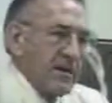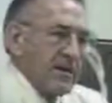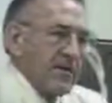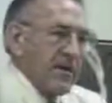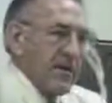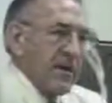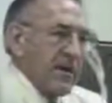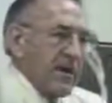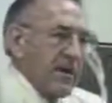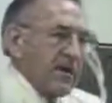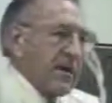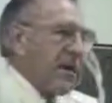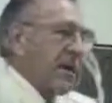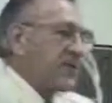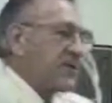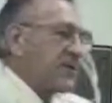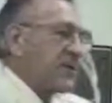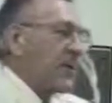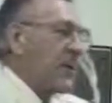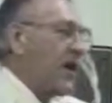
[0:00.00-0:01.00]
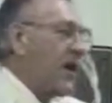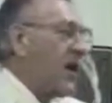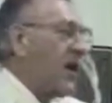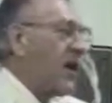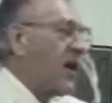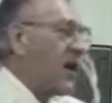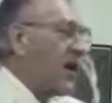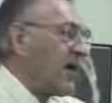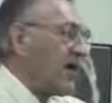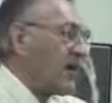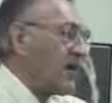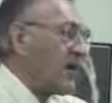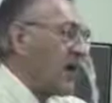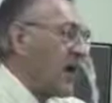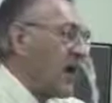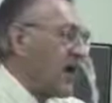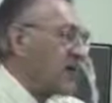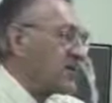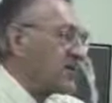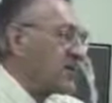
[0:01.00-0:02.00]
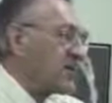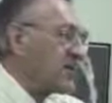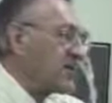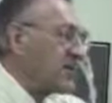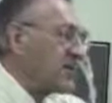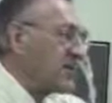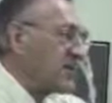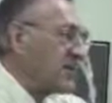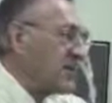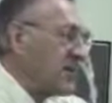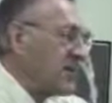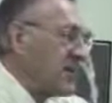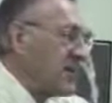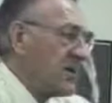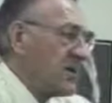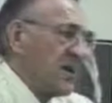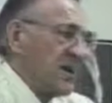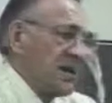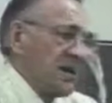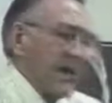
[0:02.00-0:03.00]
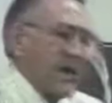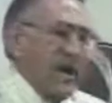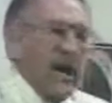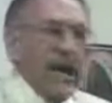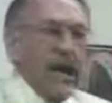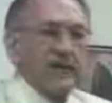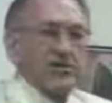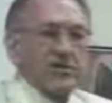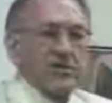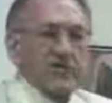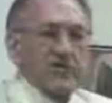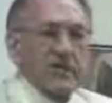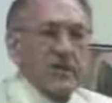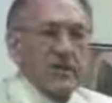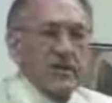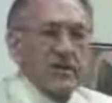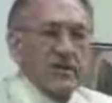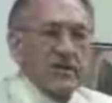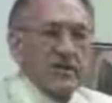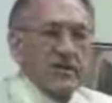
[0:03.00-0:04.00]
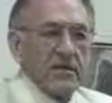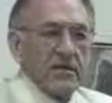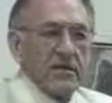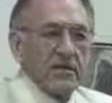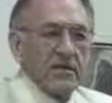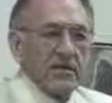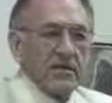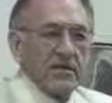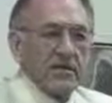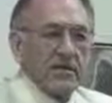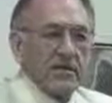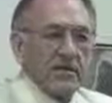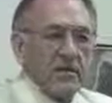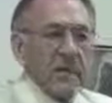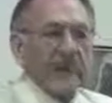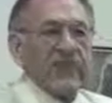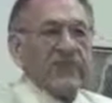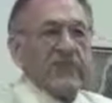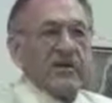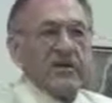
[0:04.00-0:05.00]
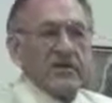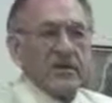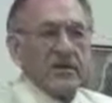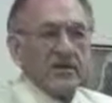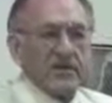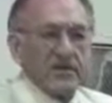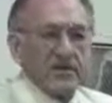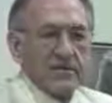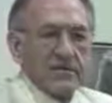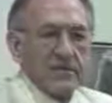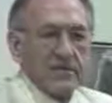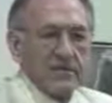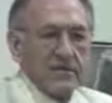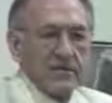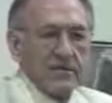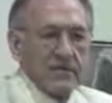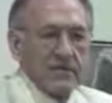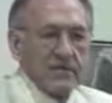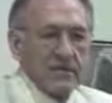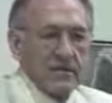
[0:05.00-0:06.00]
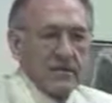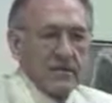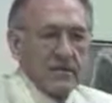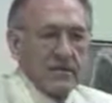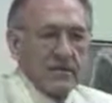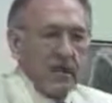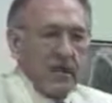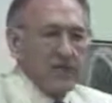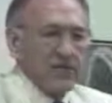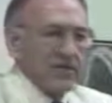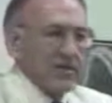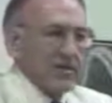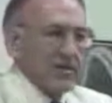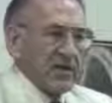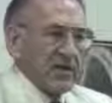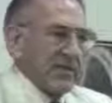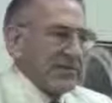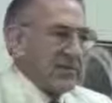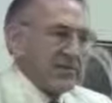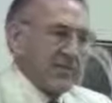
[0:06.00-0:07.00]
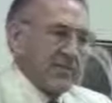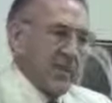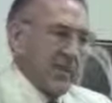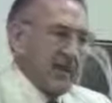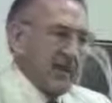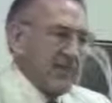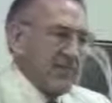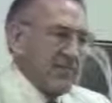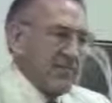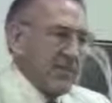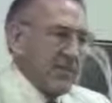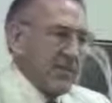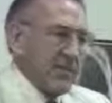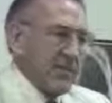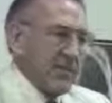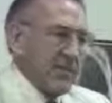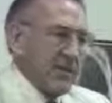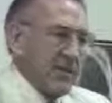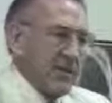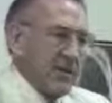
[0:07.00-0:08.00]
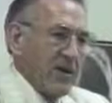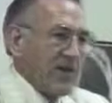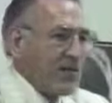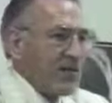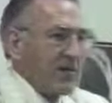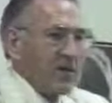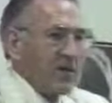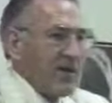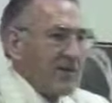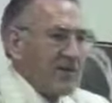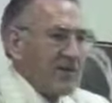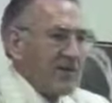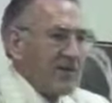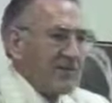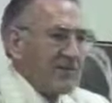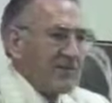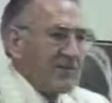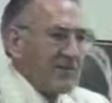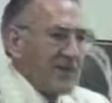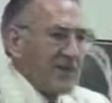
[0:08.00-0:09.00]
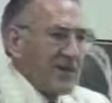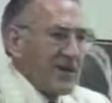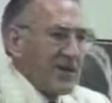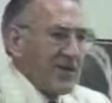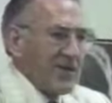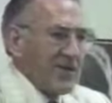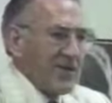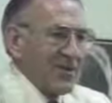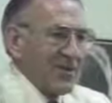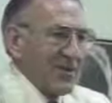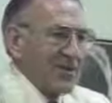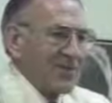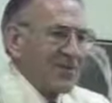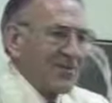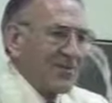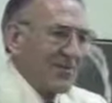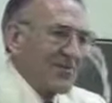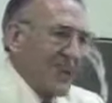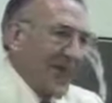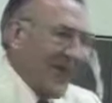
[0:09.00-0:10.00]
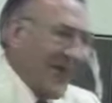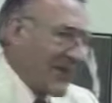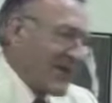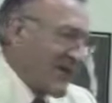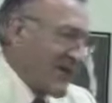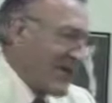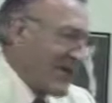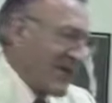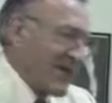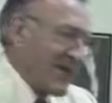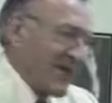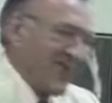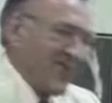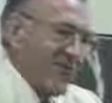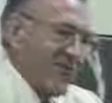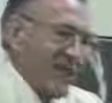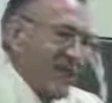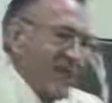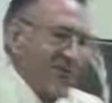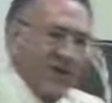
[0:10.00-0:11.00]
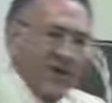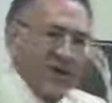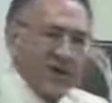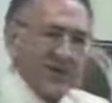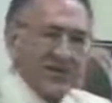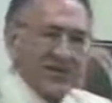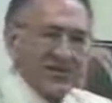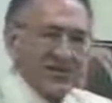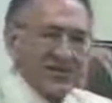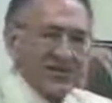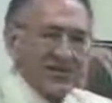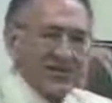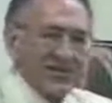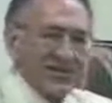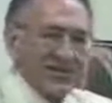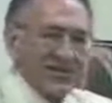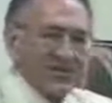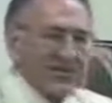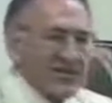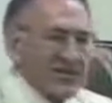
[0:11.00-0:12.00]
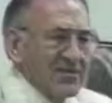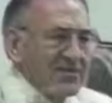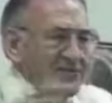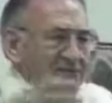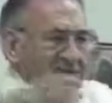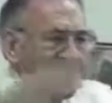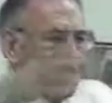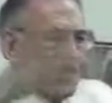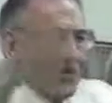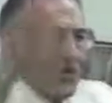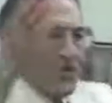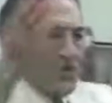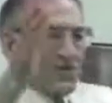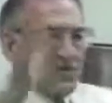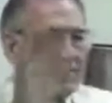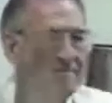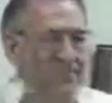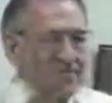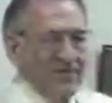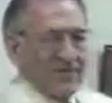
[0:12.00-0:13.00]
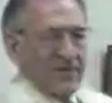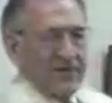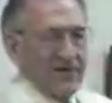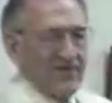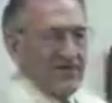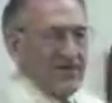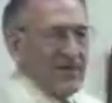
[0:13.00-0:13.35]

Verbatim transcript: Pentecostal hogwash, Nazarene, Methodist. Baptists aren't so bad. They aren't too hot either. They're not so bad. They don't give way to all this this this emotional stuff.